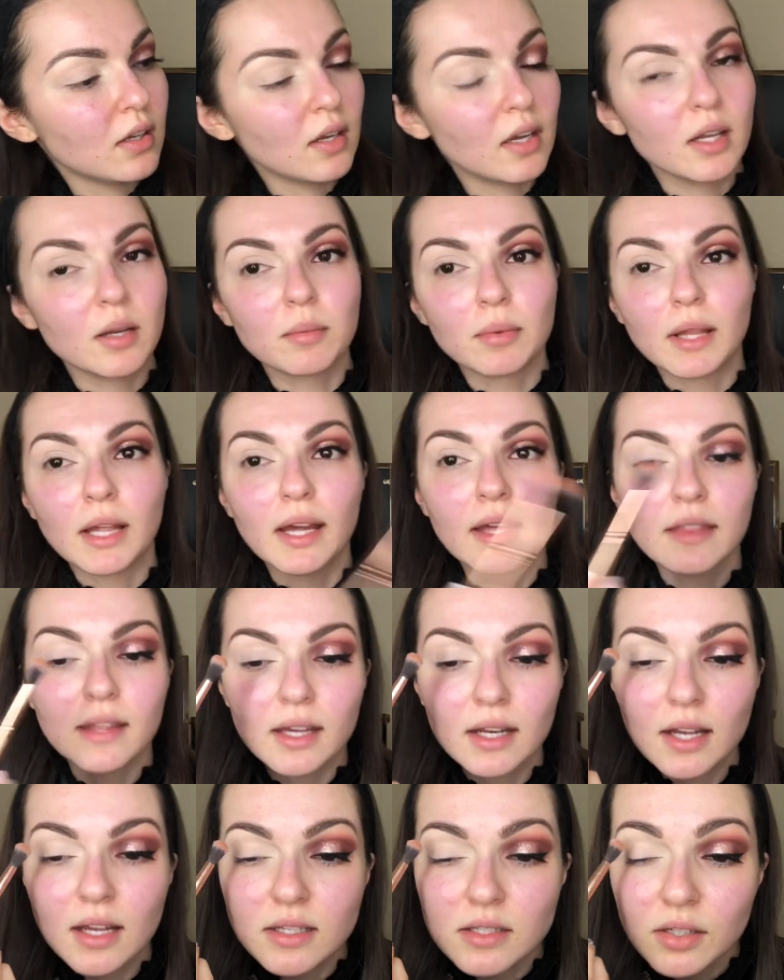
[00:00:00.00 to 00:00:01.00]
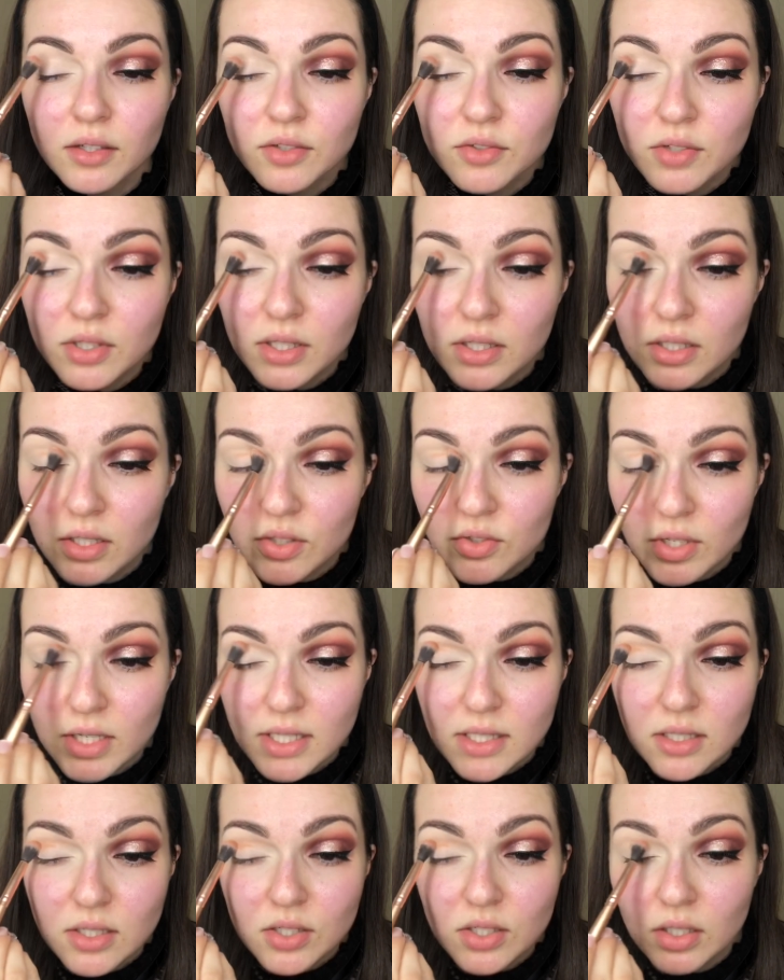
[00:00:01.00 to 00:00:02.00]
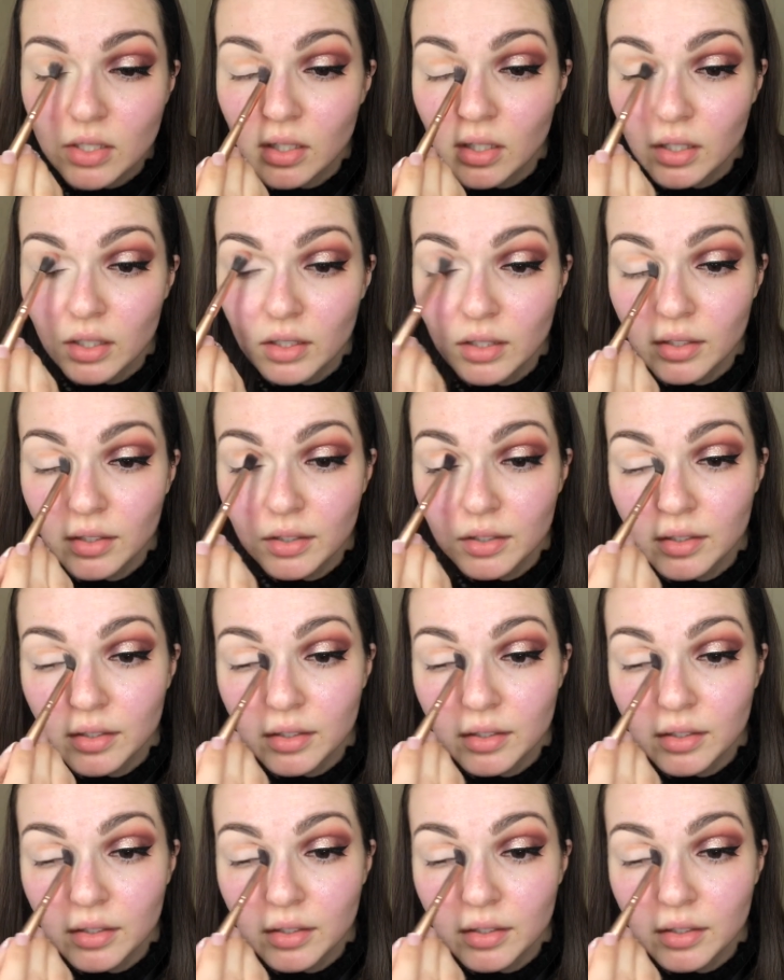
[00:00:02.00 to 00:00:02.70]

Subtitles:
and apply that as our transition color.